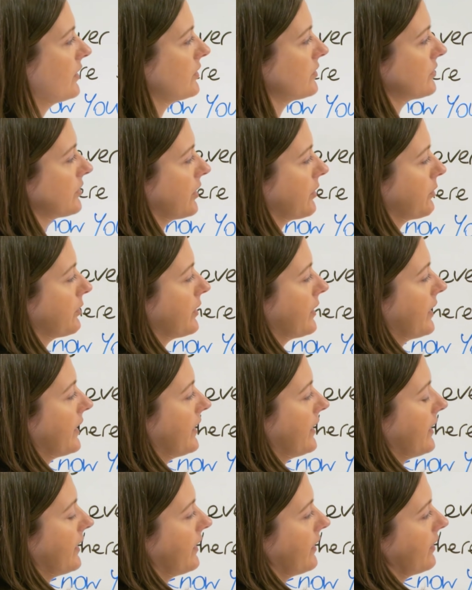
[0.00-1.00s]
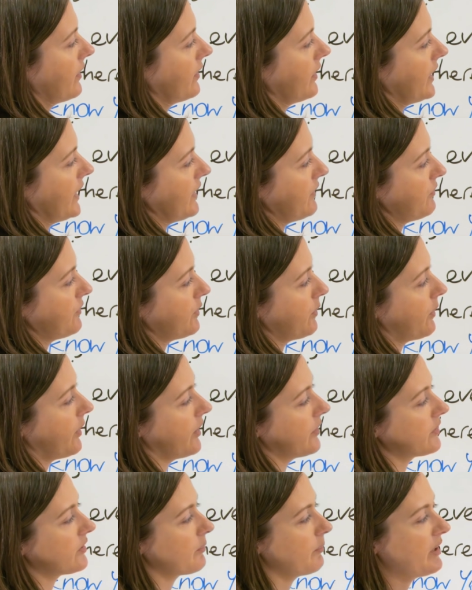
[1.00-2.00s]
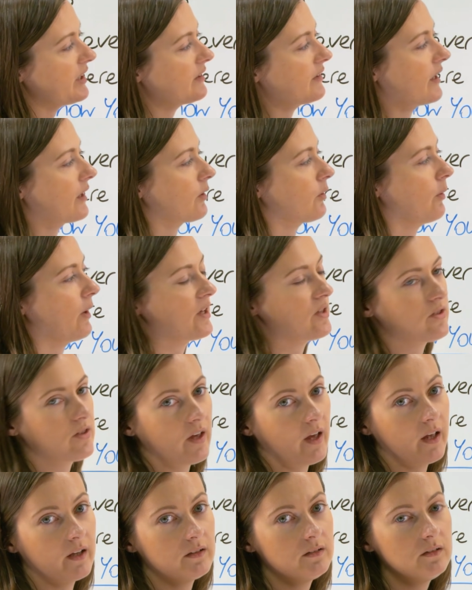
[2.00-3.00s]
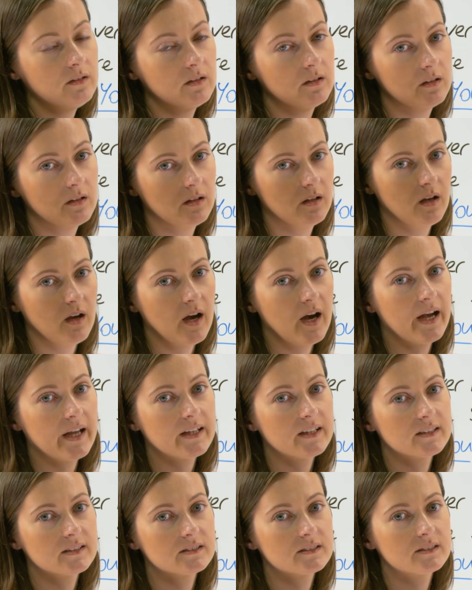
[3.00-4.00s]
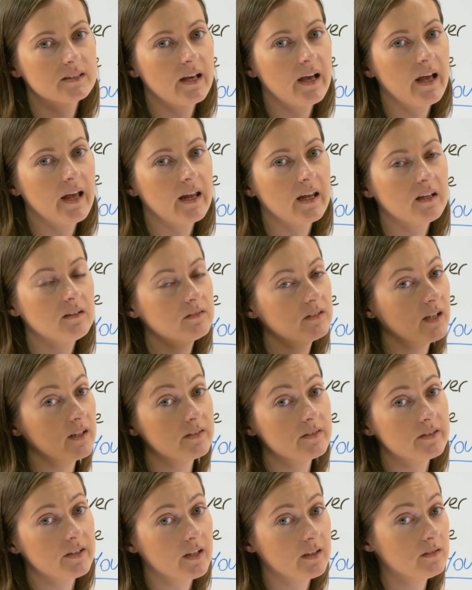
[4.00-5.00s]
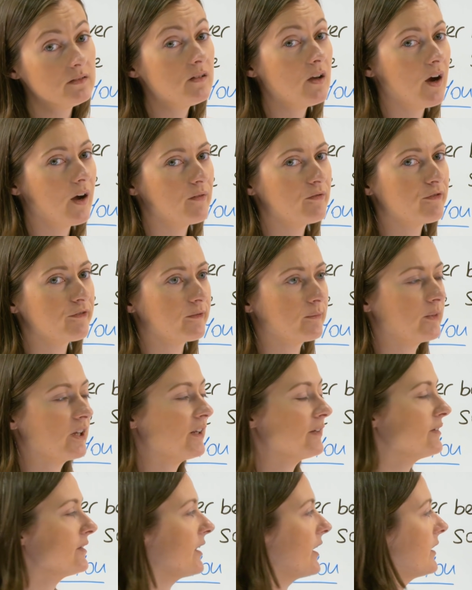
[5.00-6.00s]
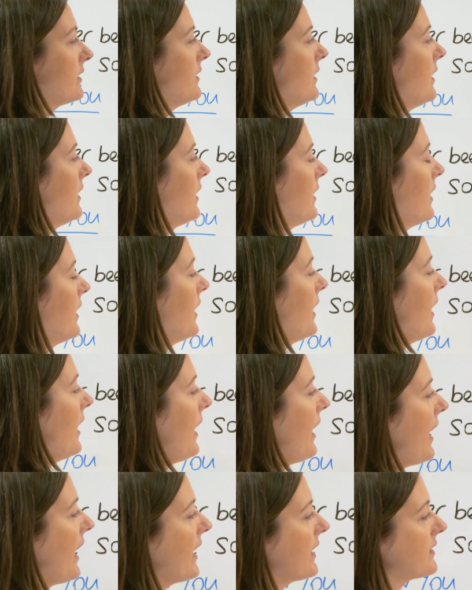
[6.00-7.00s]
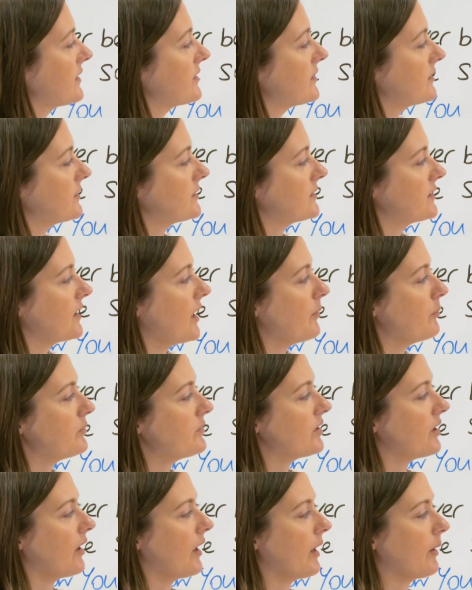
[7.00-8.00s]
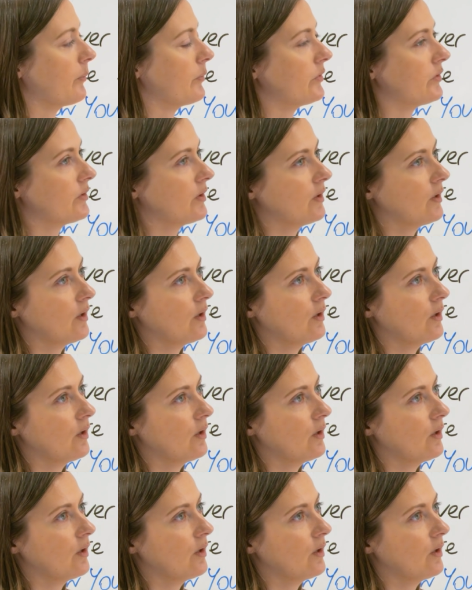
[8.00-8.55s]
So if you ask me that question, I can say London, I'm from London. And sometimes